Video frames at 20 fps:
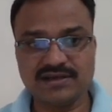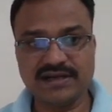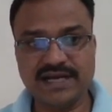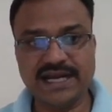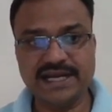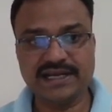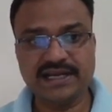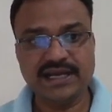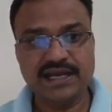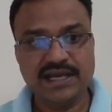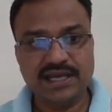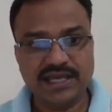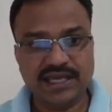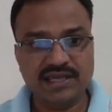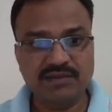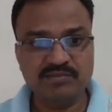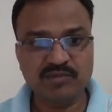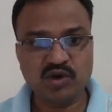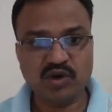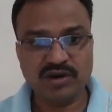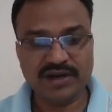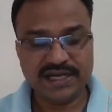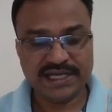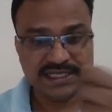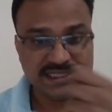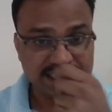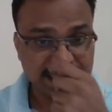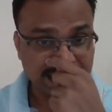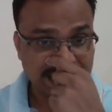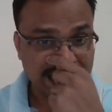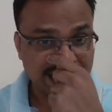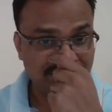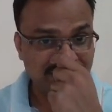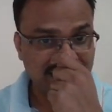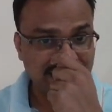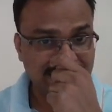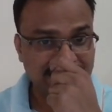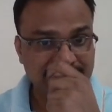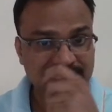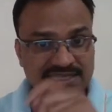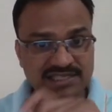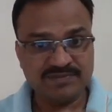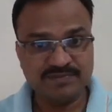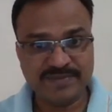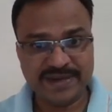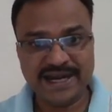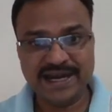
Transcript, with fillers: right if contingent liability is